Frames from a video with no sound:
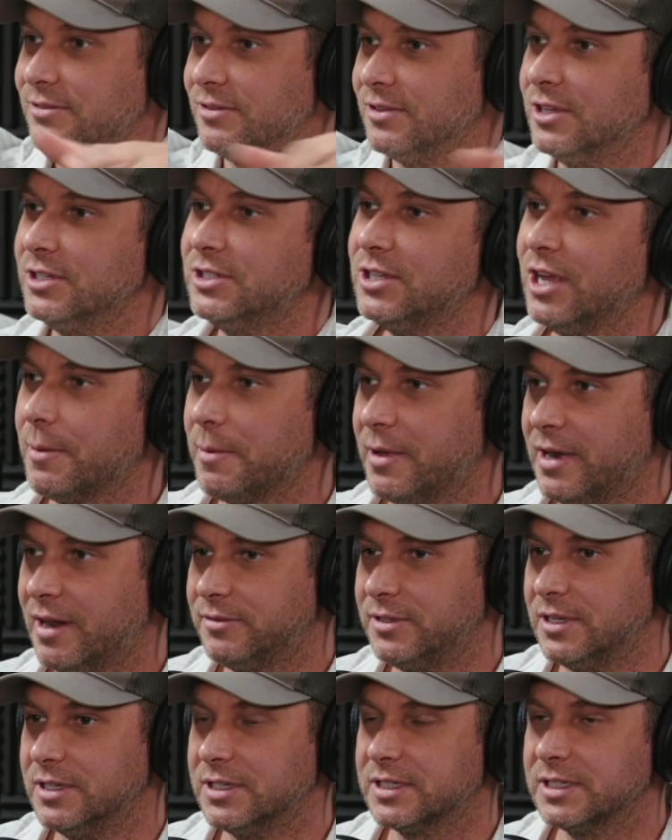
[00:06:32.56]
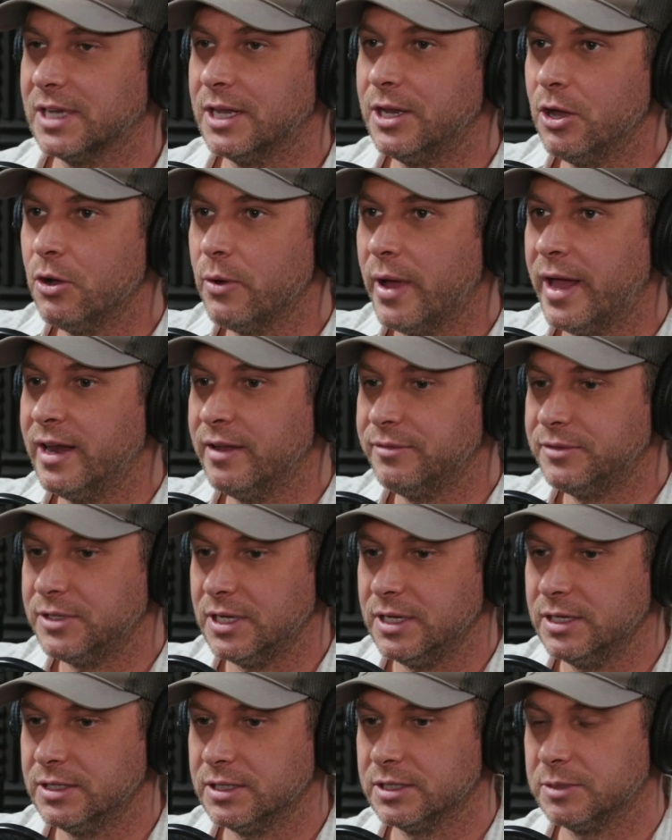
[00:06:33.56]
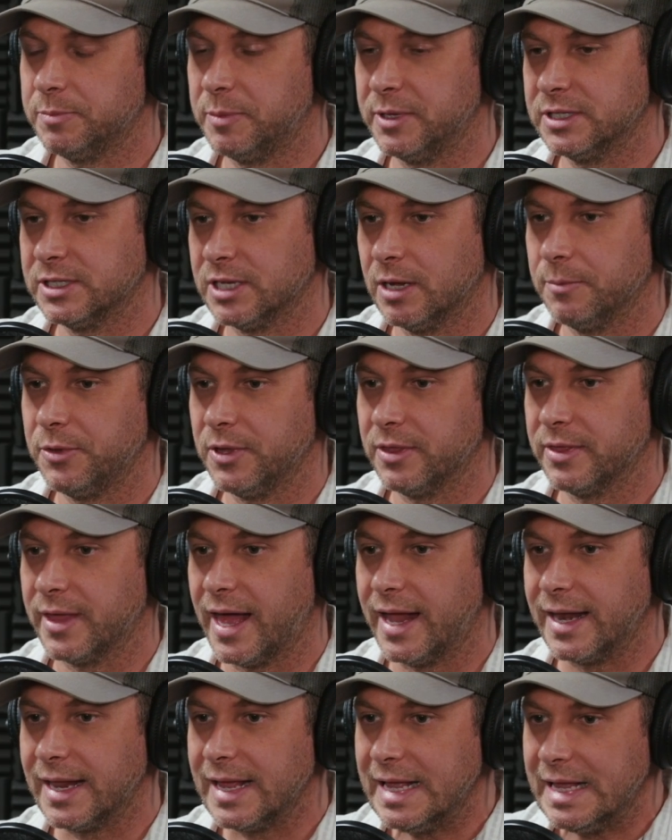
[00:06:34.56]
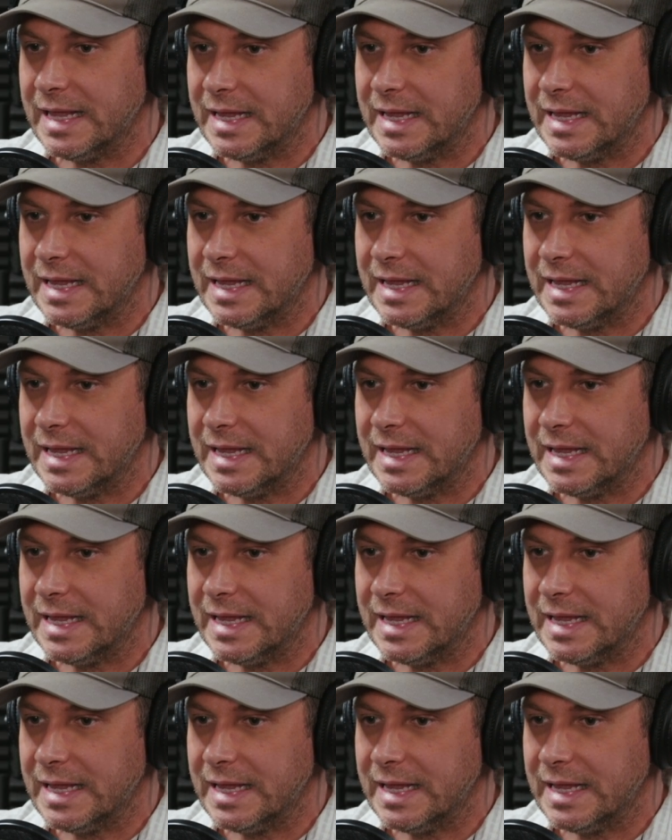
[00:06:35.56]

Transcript: Let's talk about NFTs, because I know NFTs has been something that